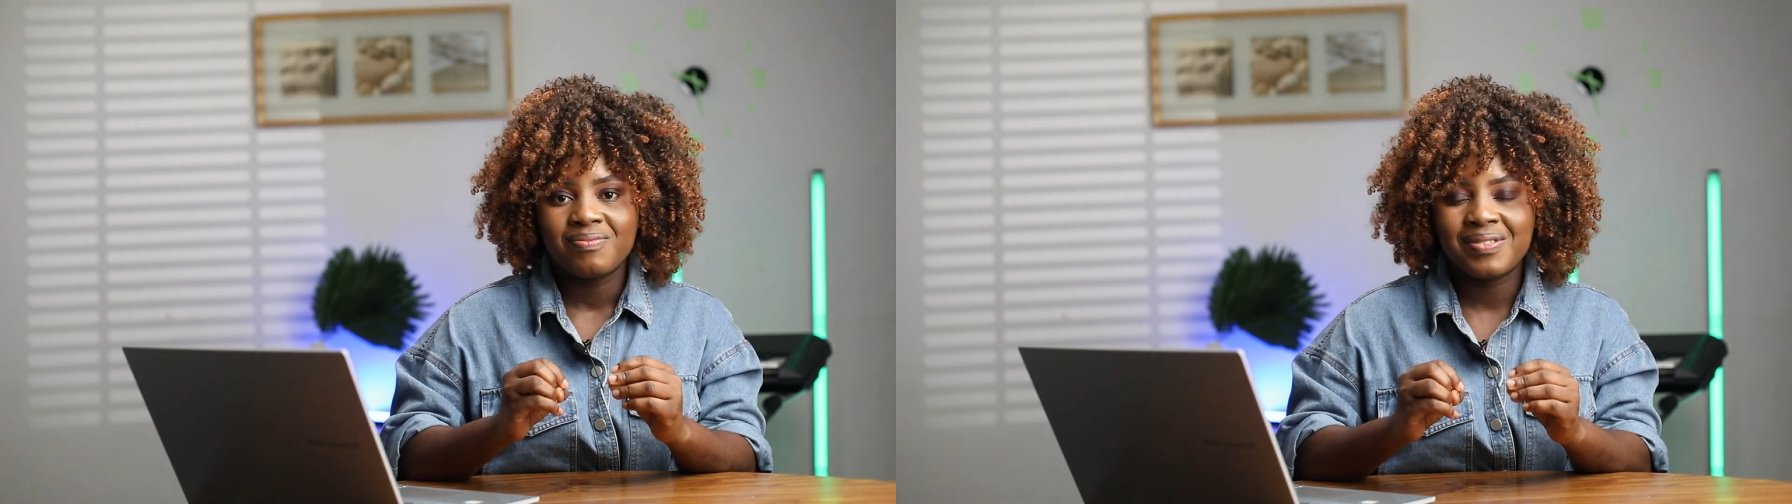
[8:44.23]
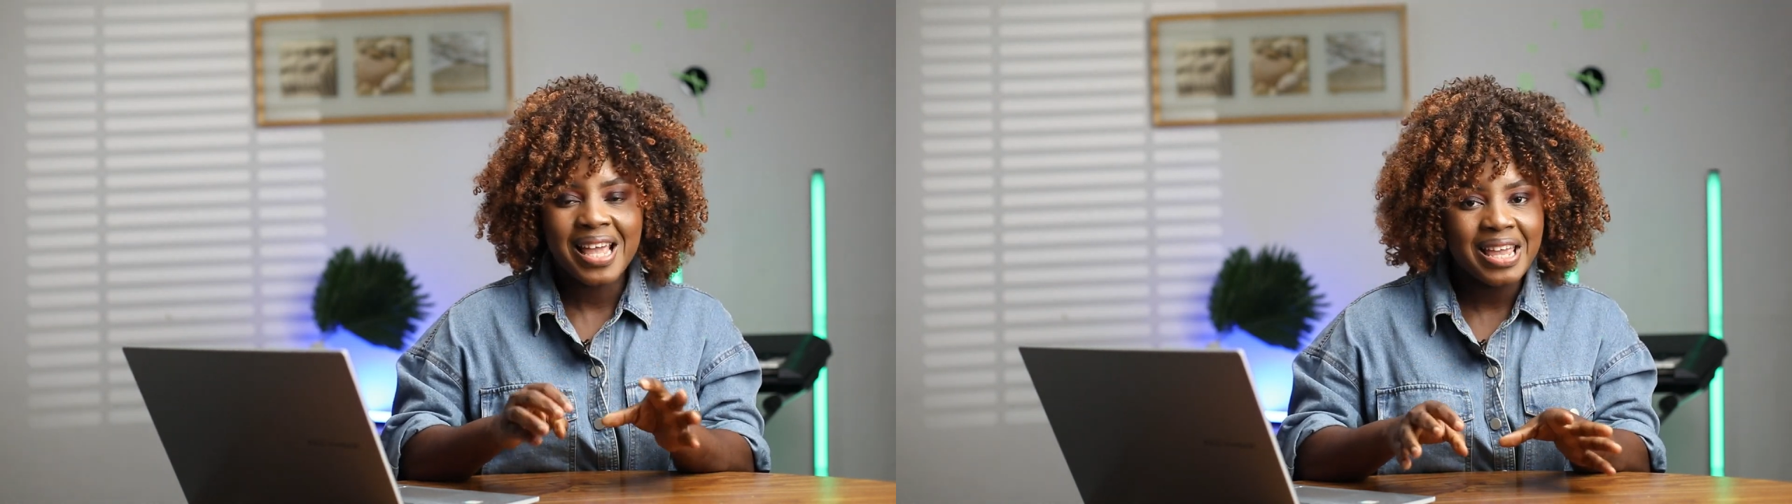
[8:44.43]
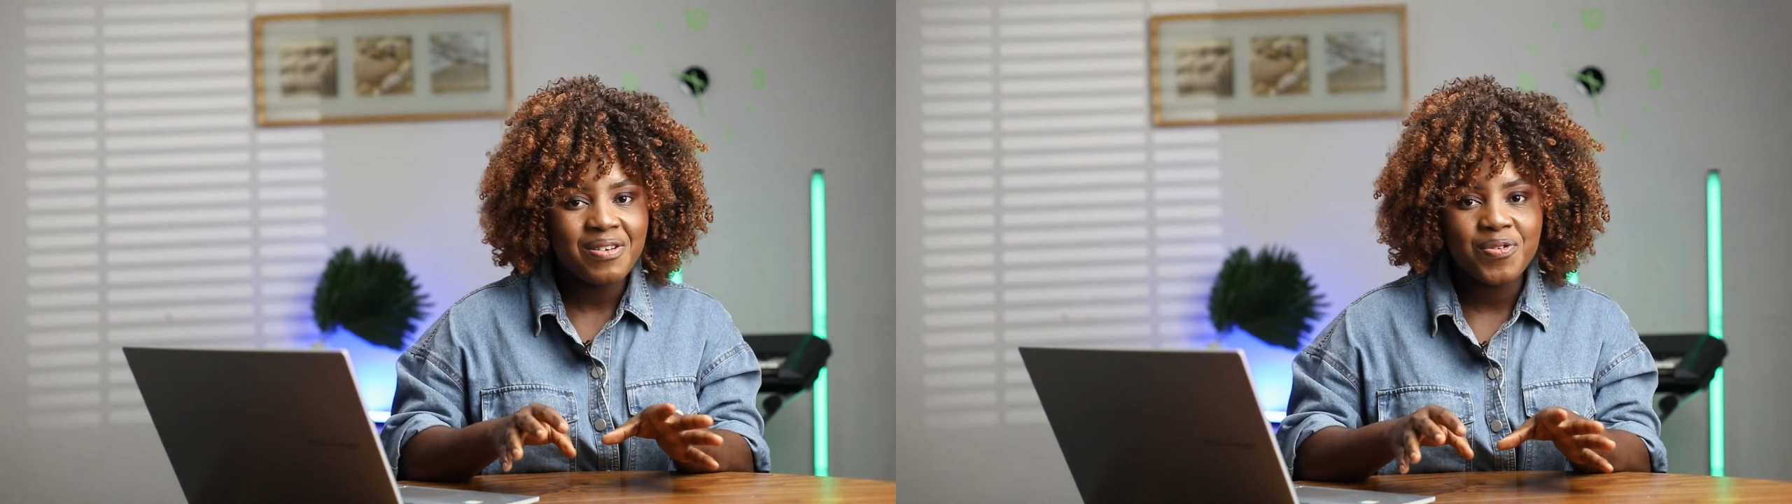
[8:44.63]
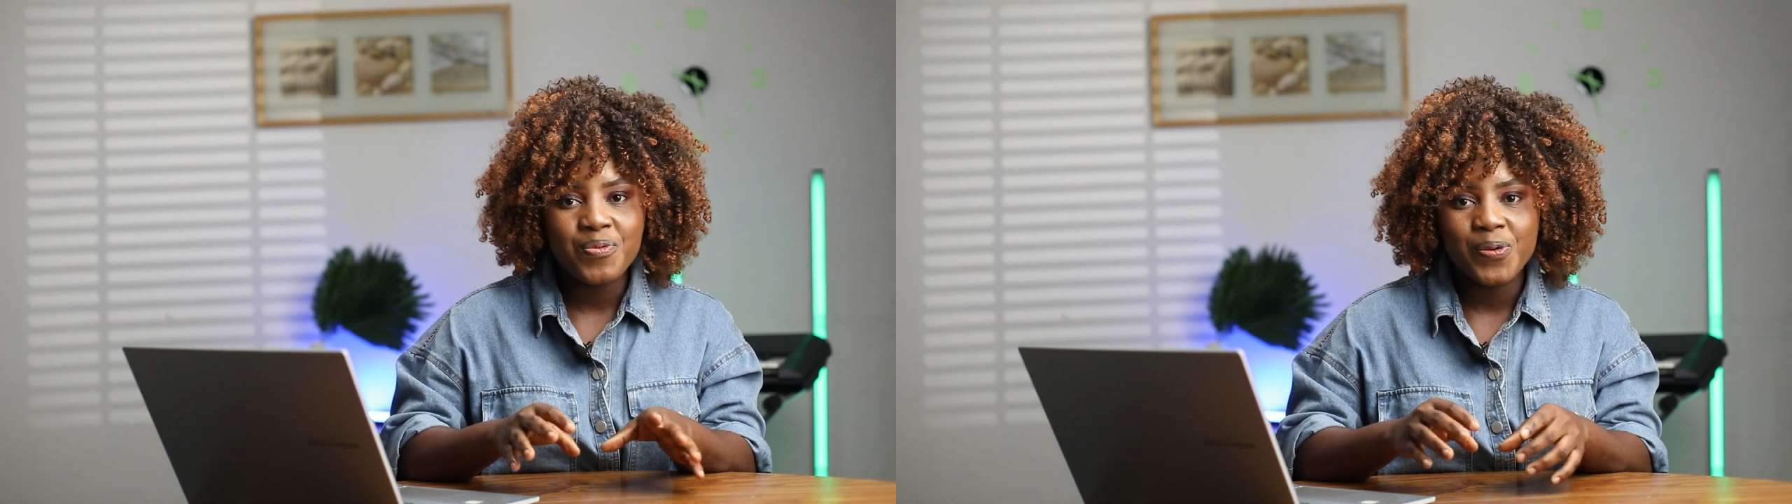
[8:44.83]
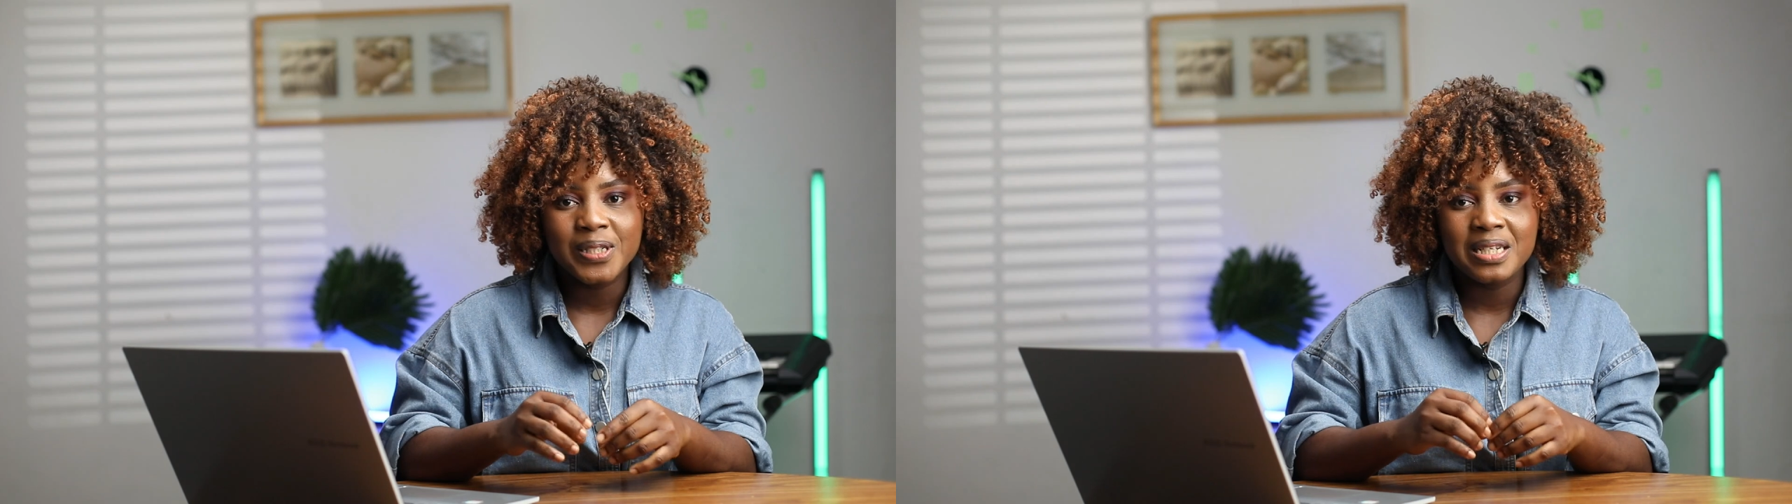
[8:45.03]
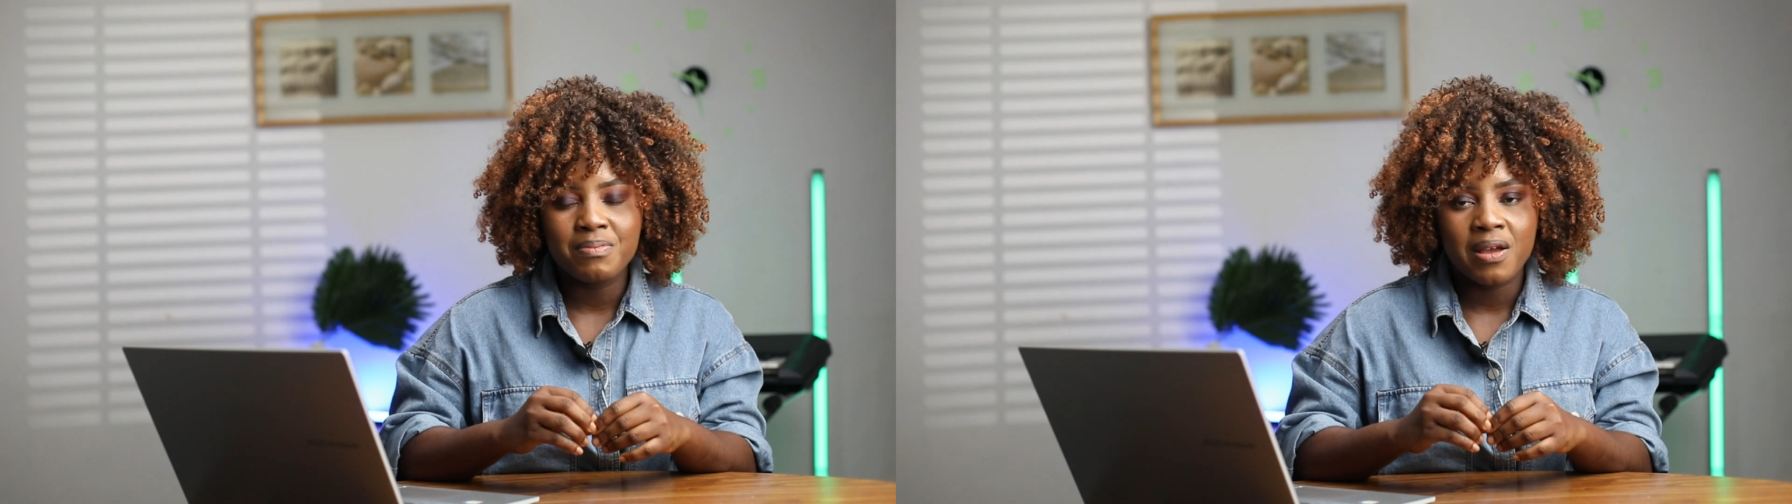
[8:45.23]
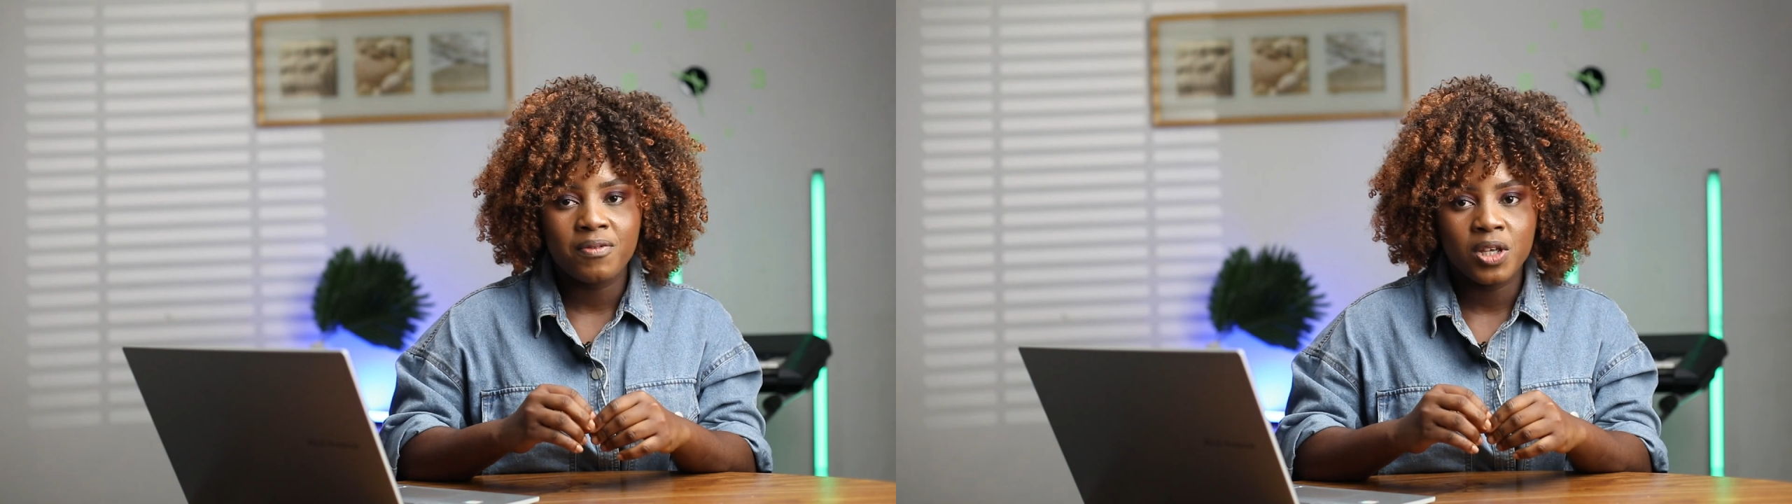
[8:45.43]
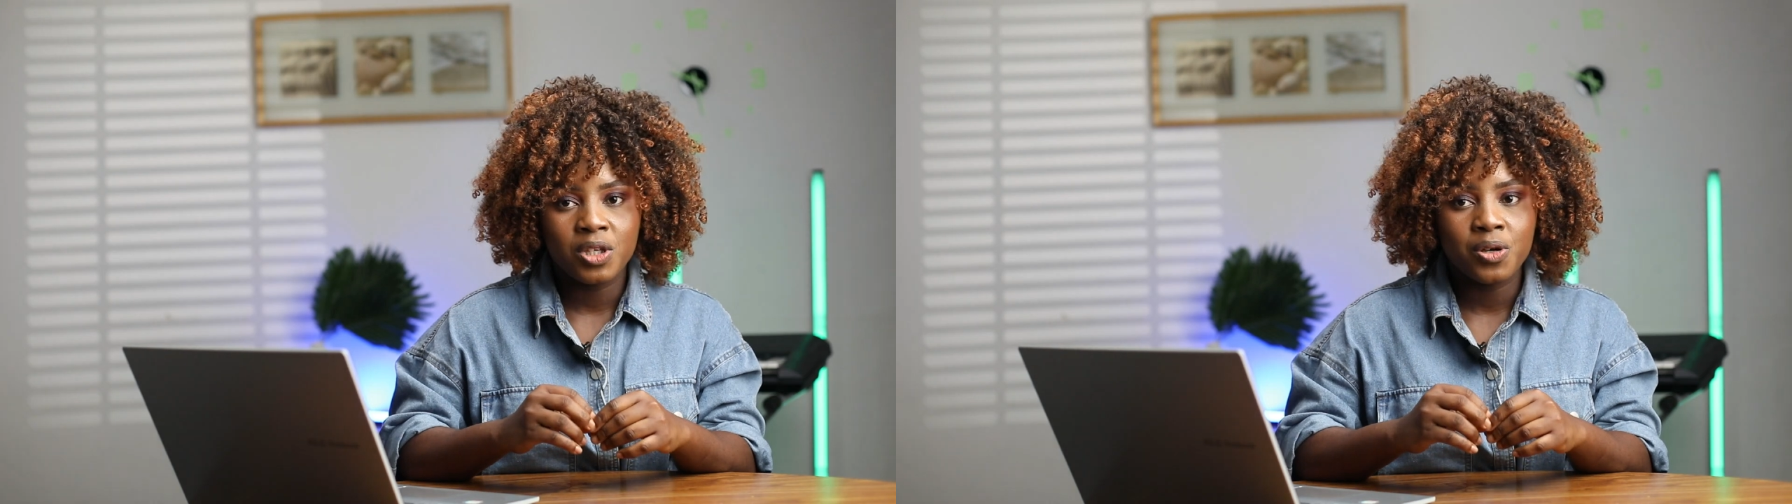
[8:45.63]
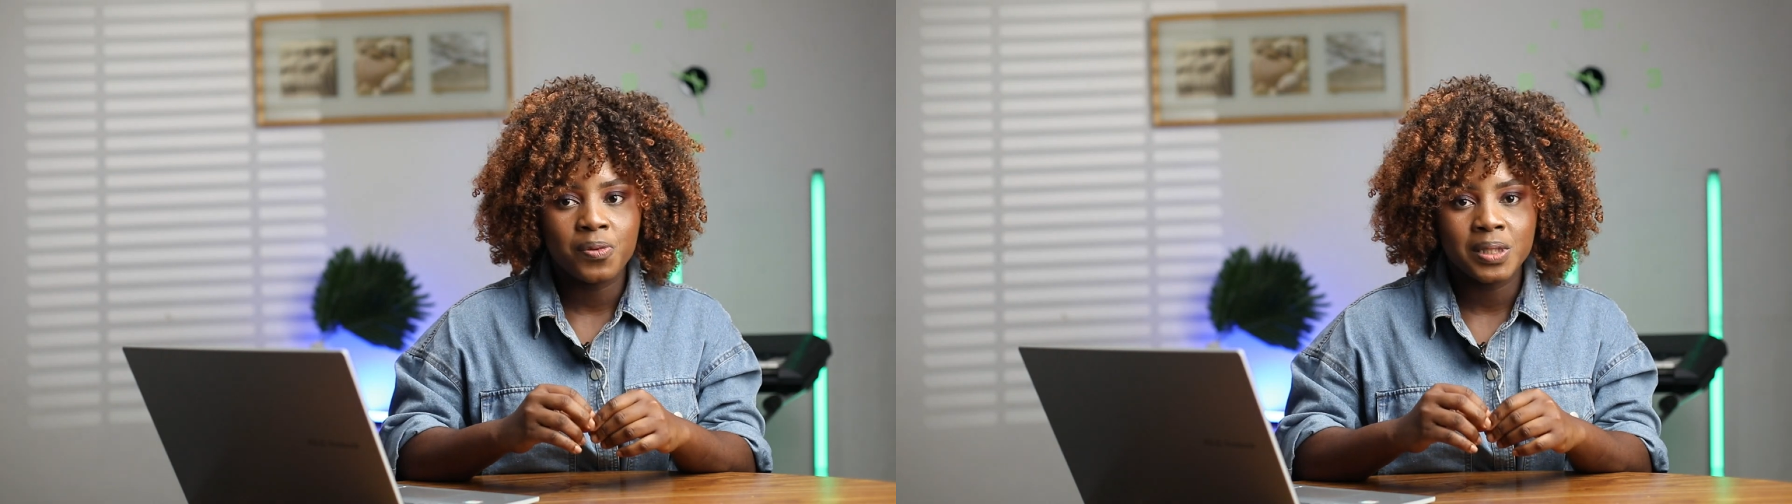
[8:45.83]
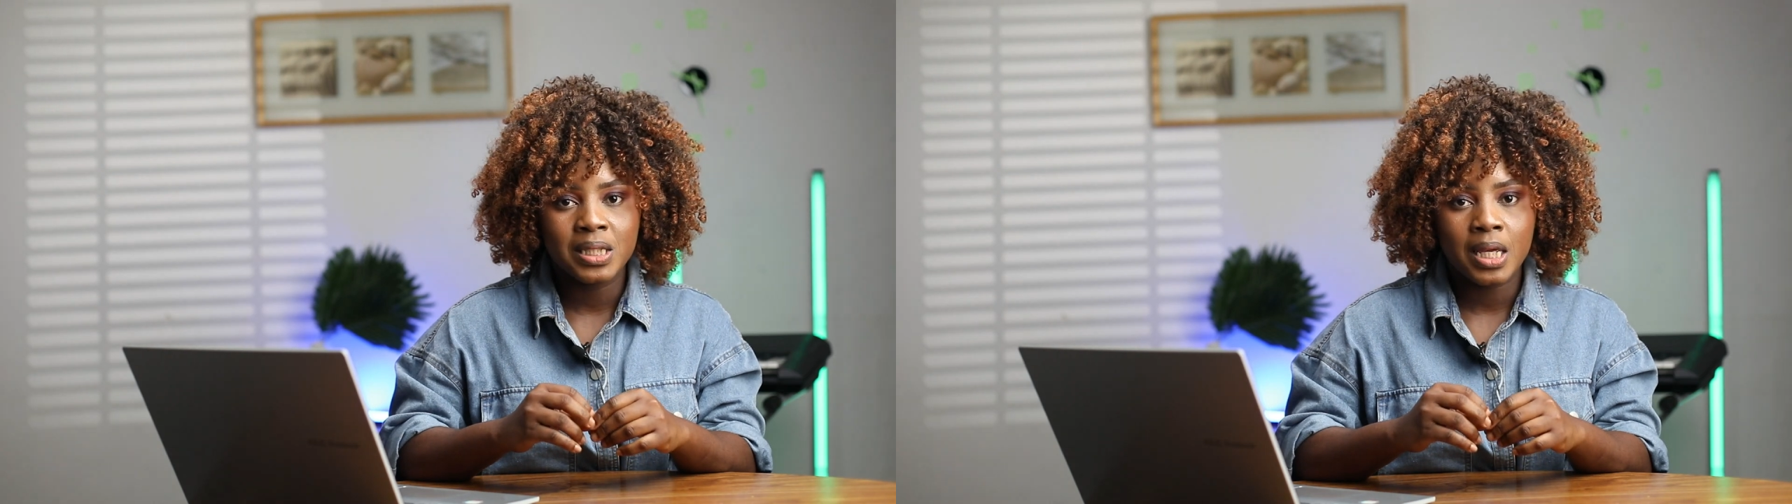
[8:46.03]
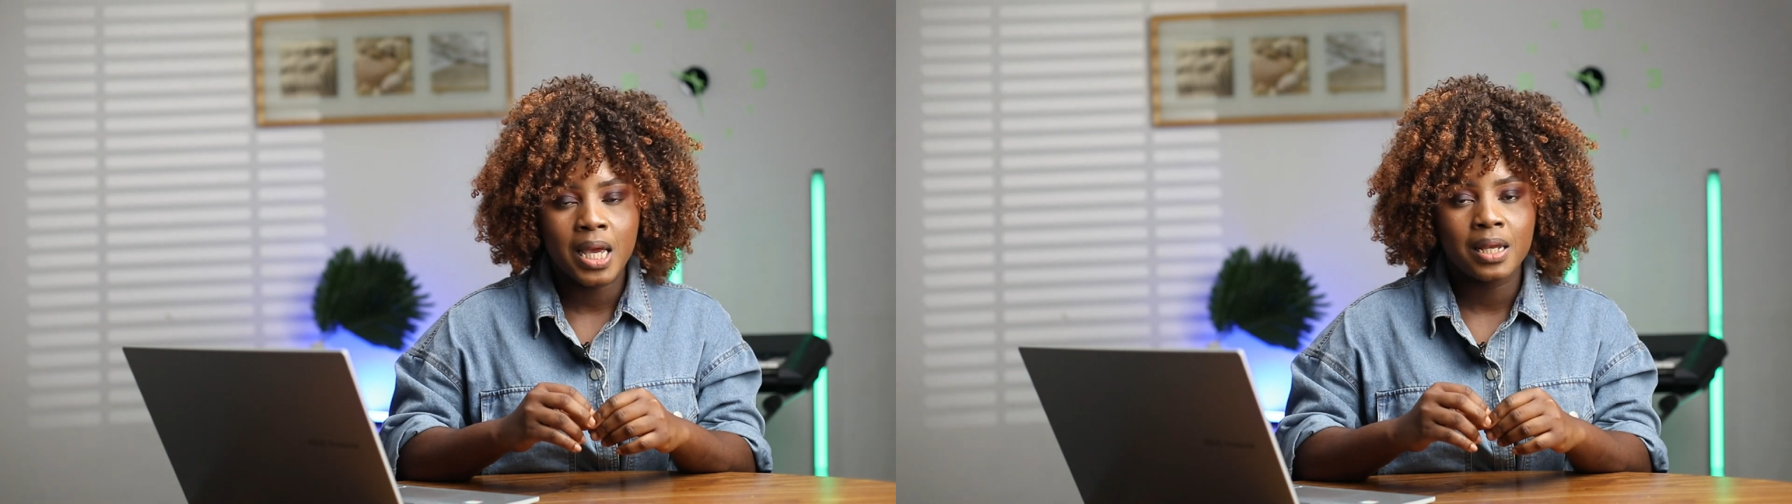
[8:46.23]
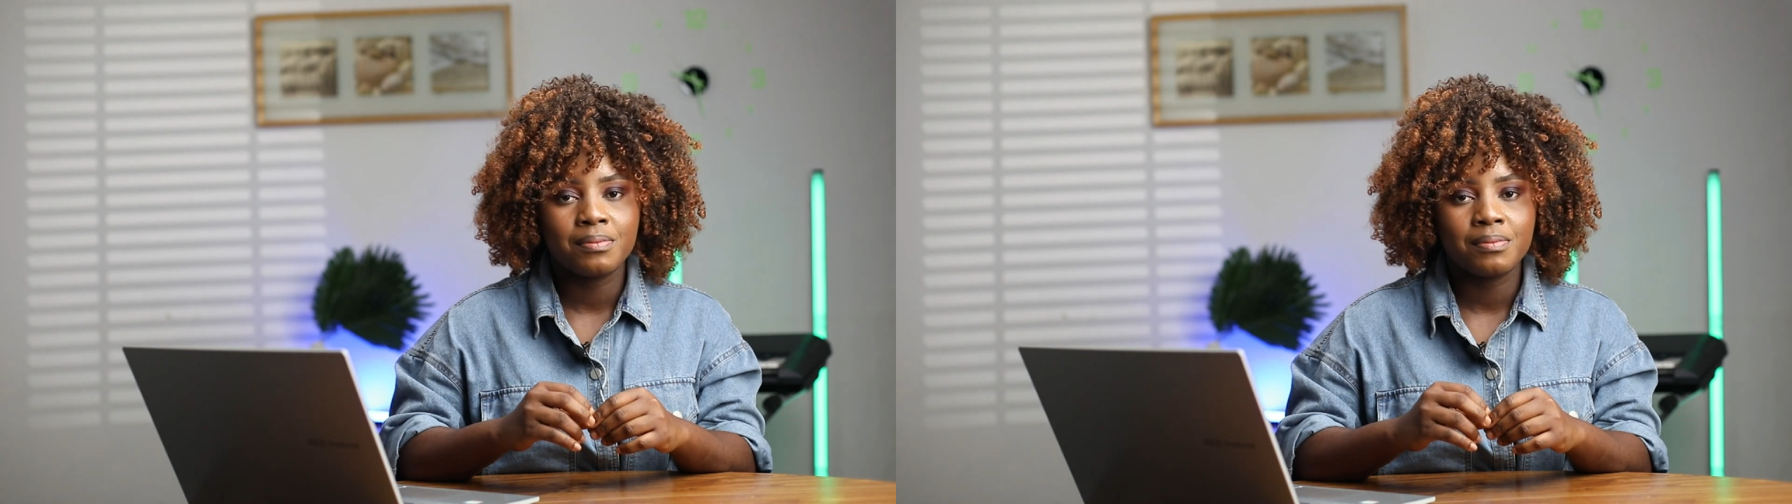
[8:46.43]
Thank you for watching my video once again.